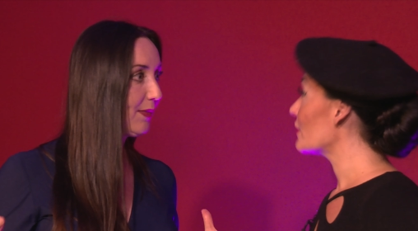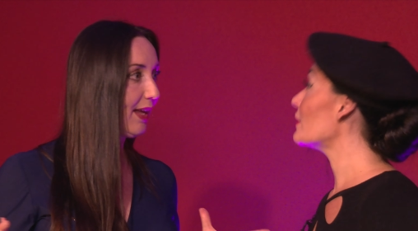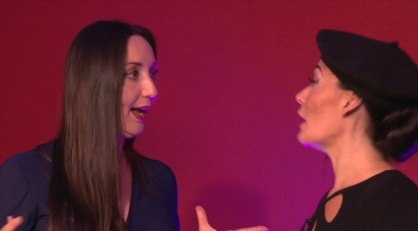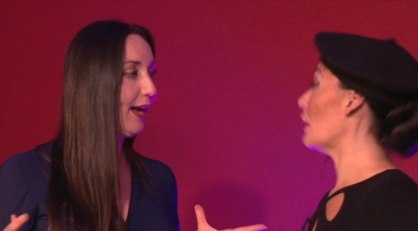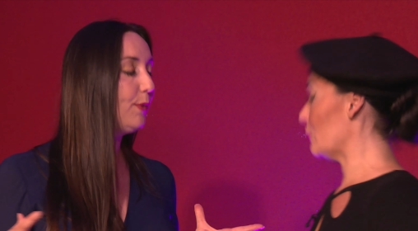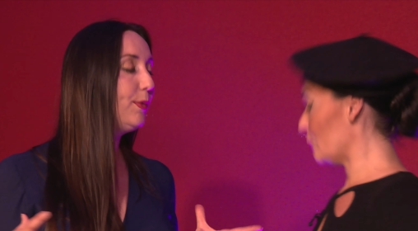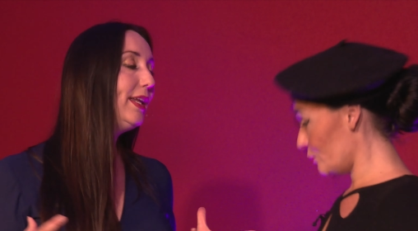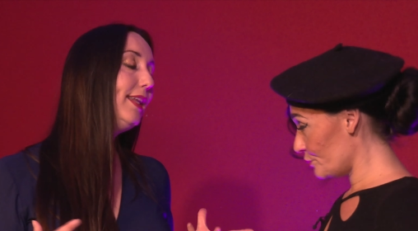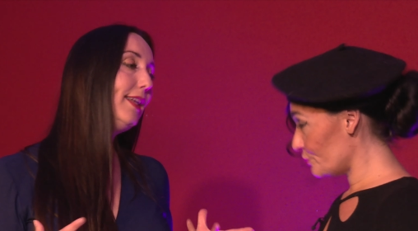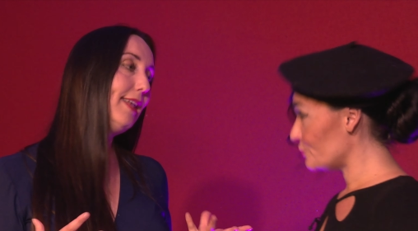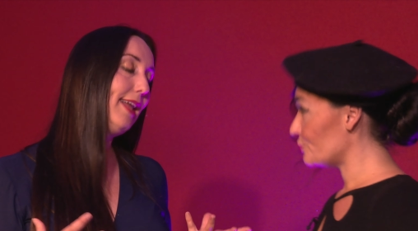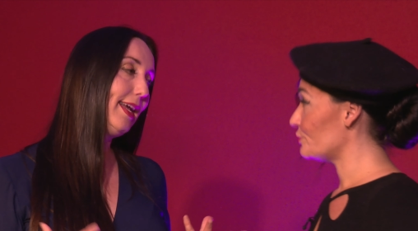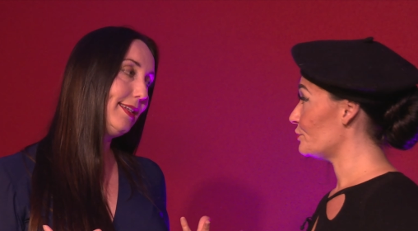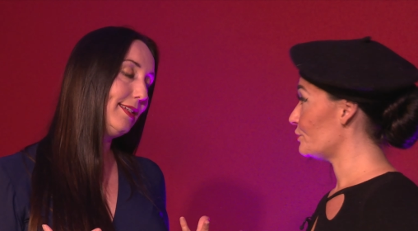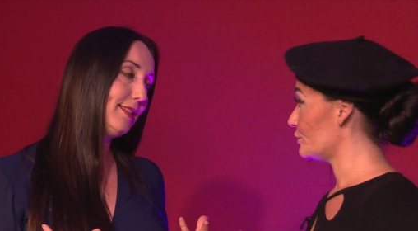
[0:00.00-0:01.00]
Speaker 1: Yeah. I really
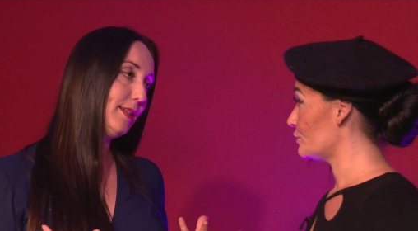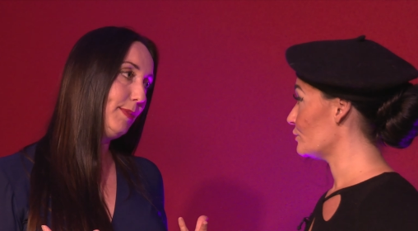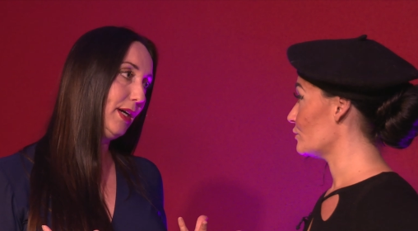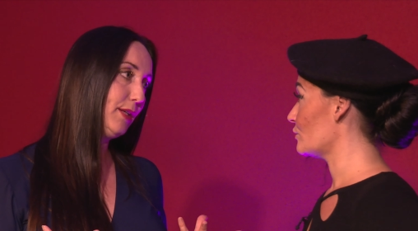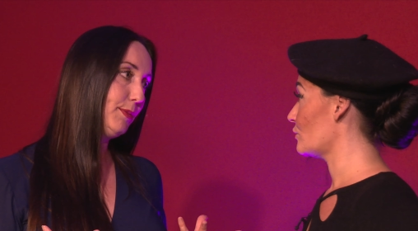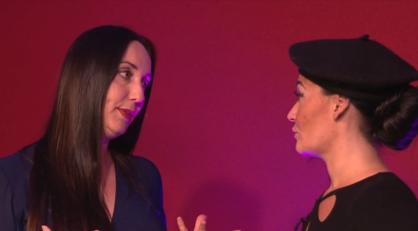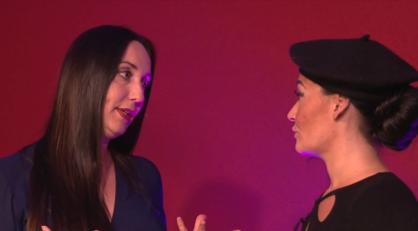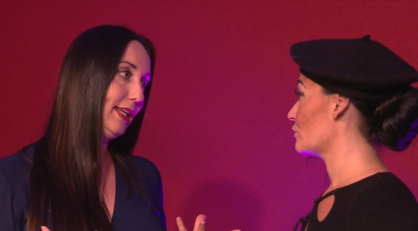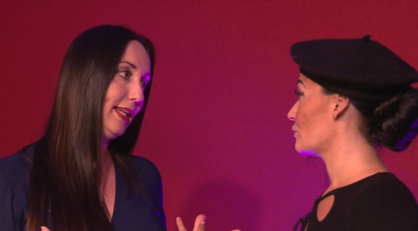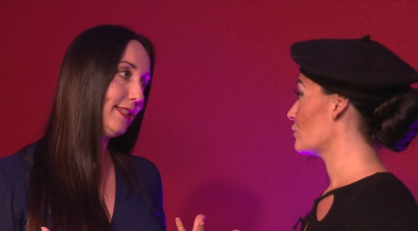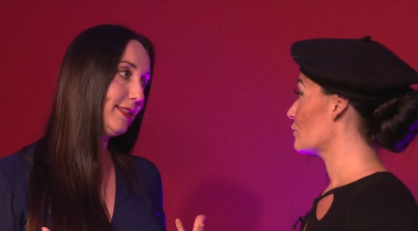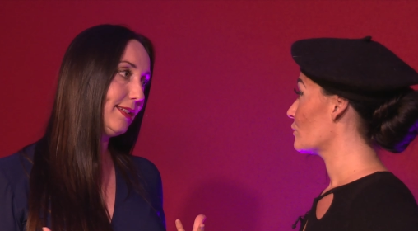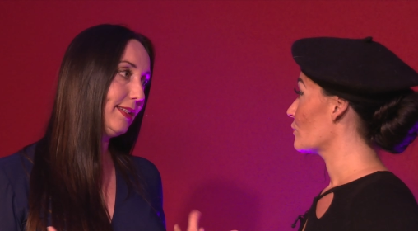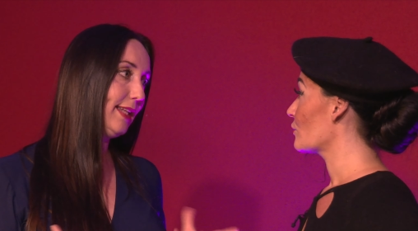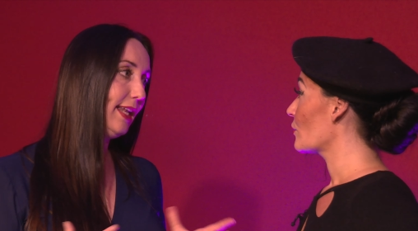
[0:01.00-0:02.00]
like this about
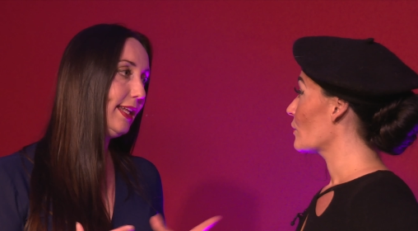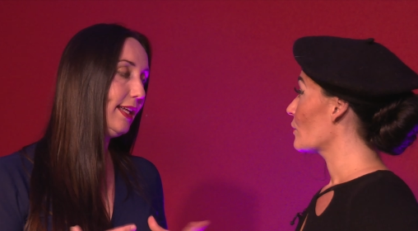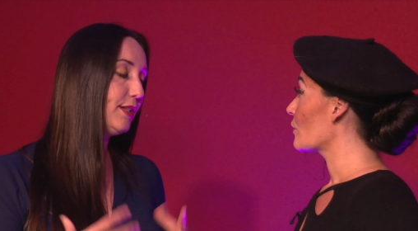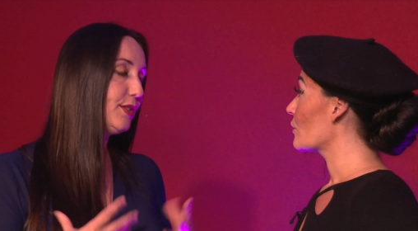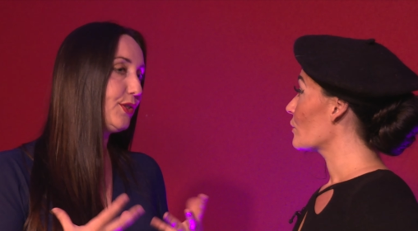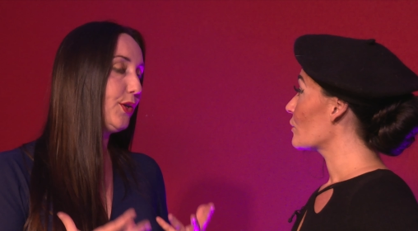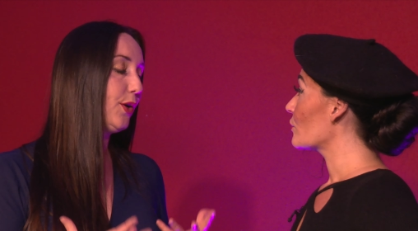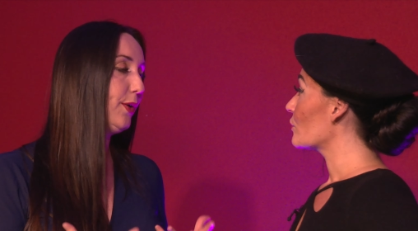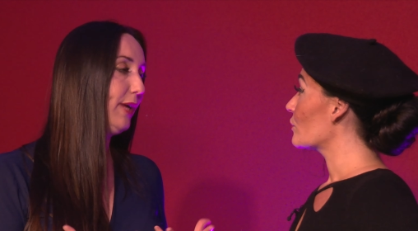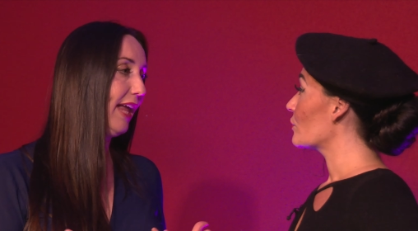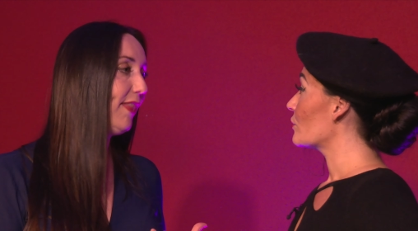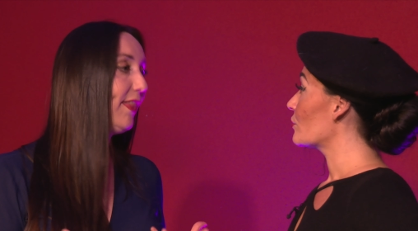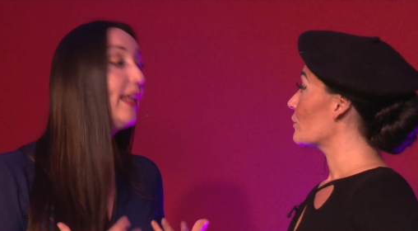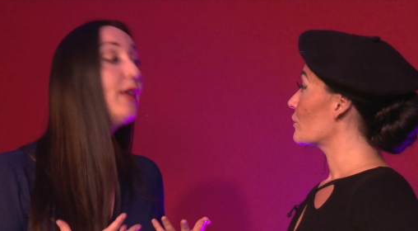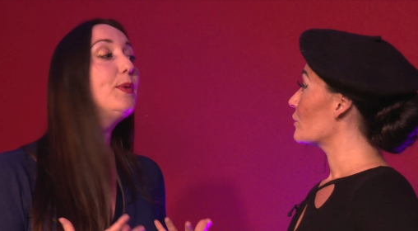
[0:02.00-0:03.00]
burlesque, telling a story. I
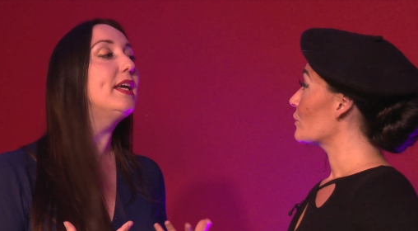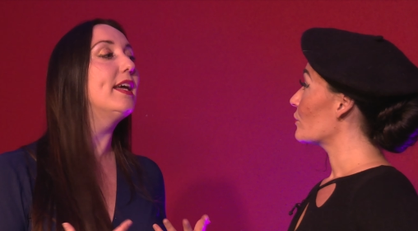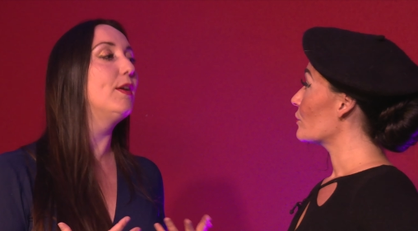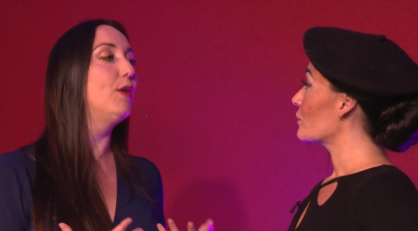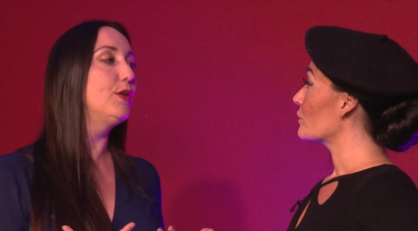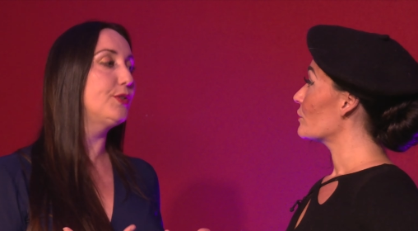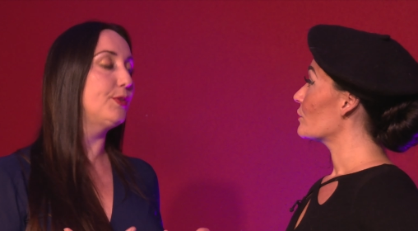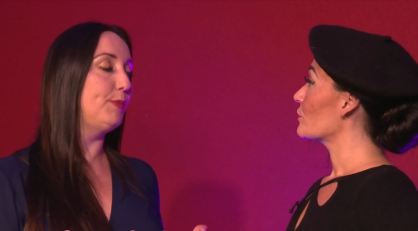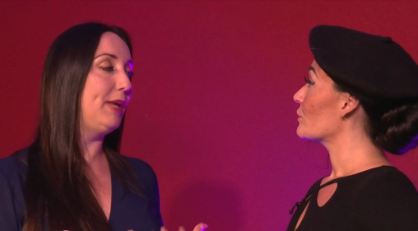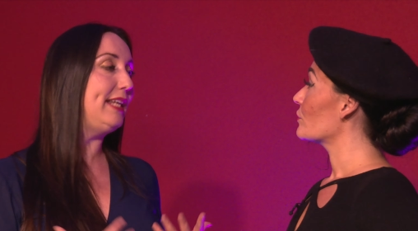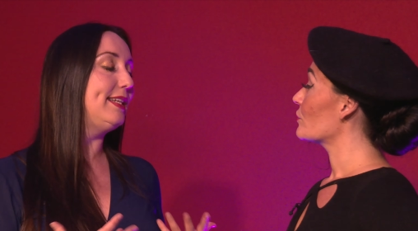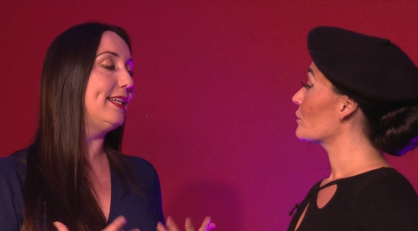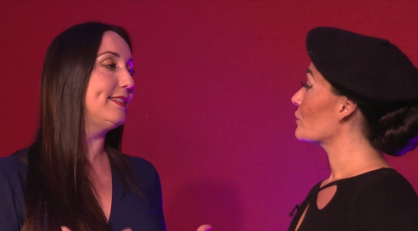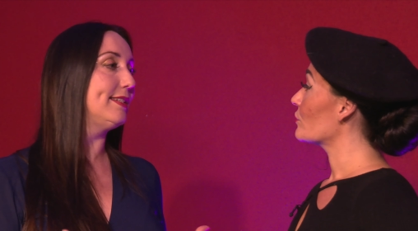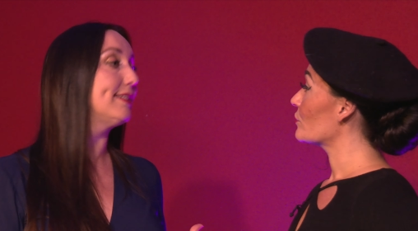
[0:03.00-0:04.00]
think we can also,
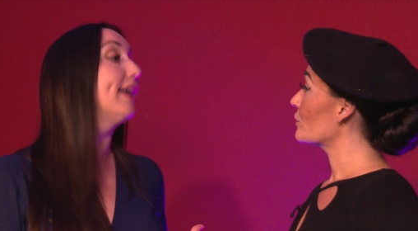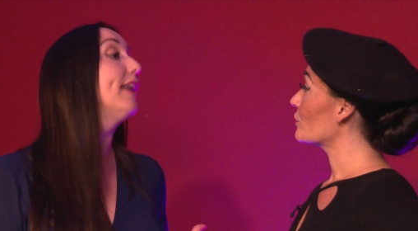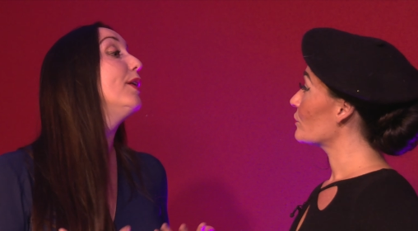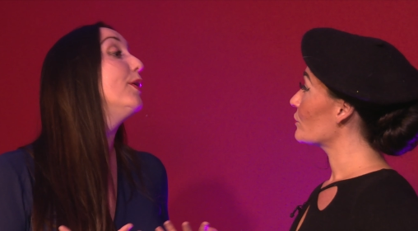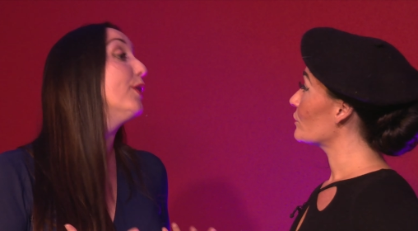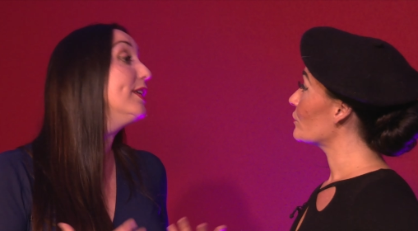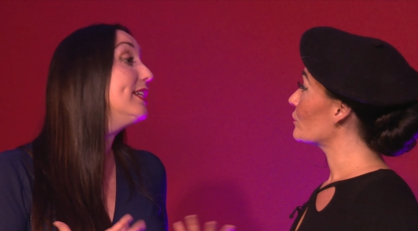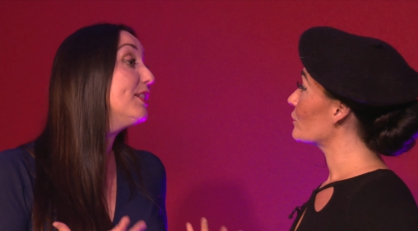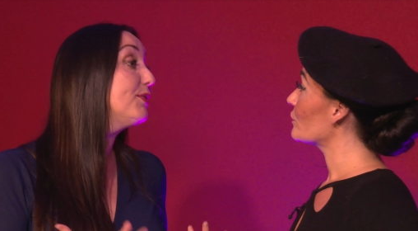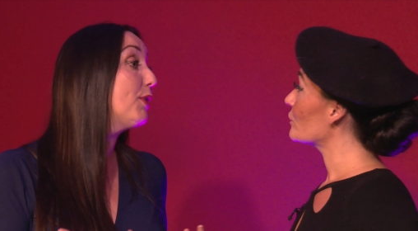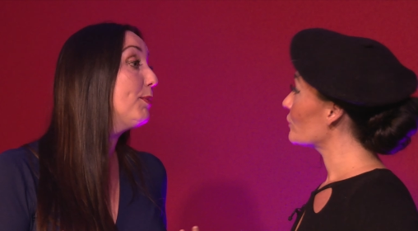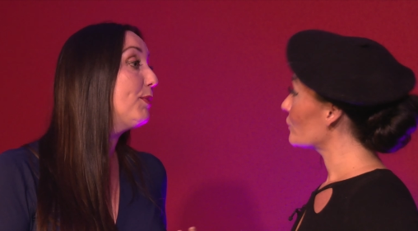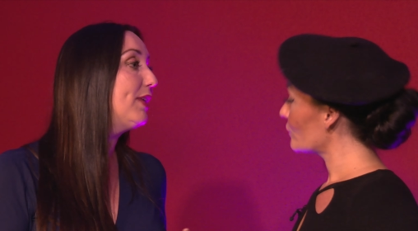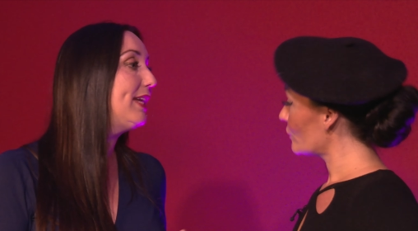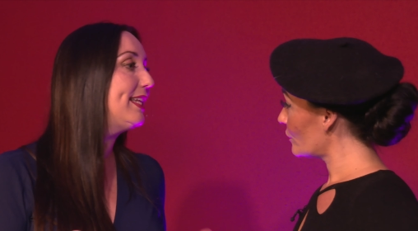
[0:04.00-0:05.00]
belly dancers can learn this
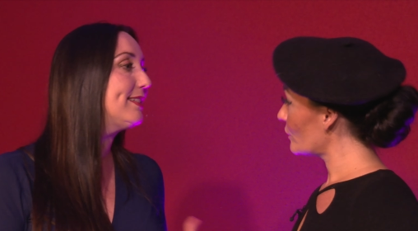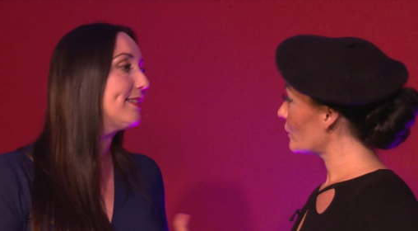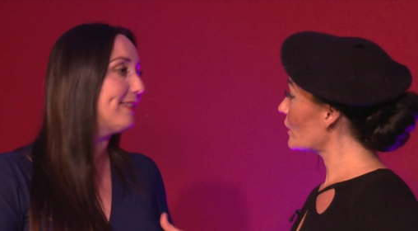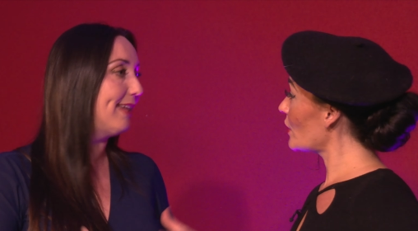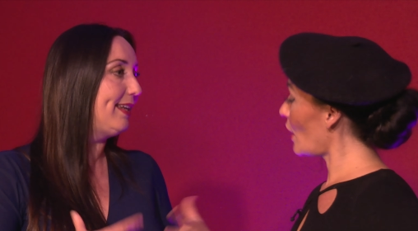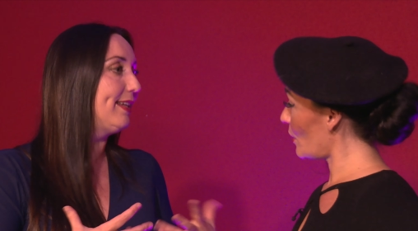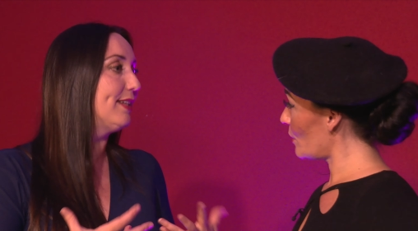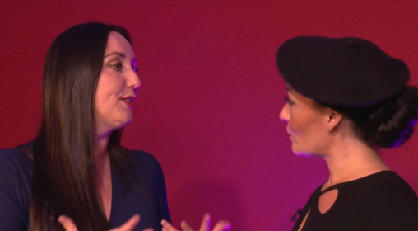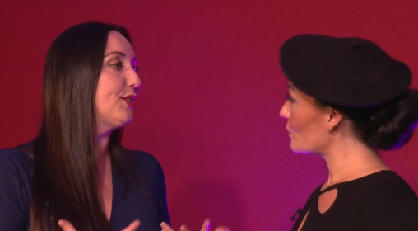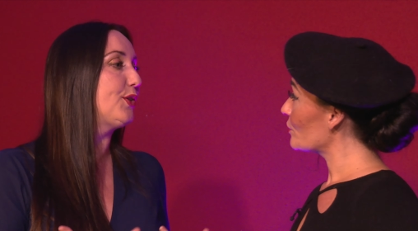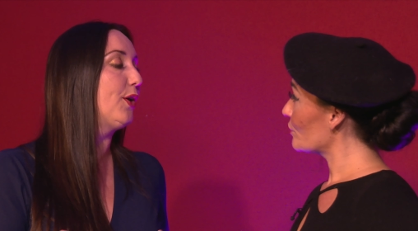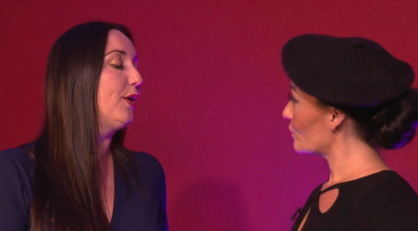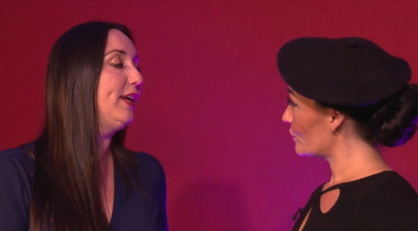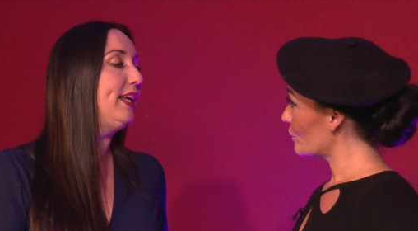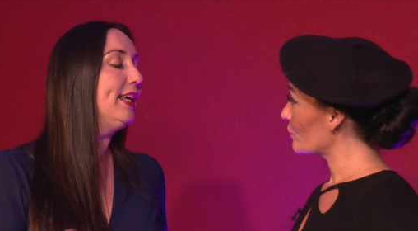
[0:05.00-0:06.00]
from burlesque, telling yeah. a
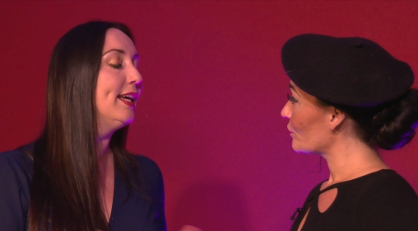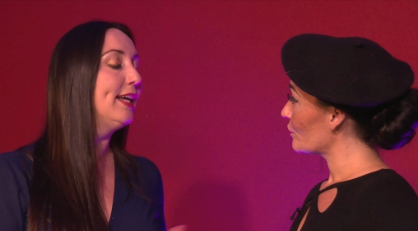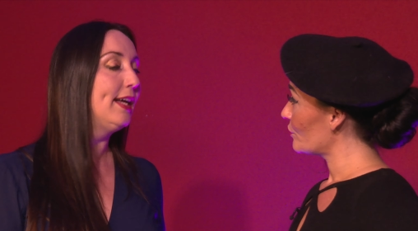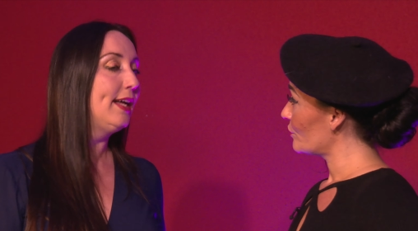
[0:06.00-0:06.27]
story.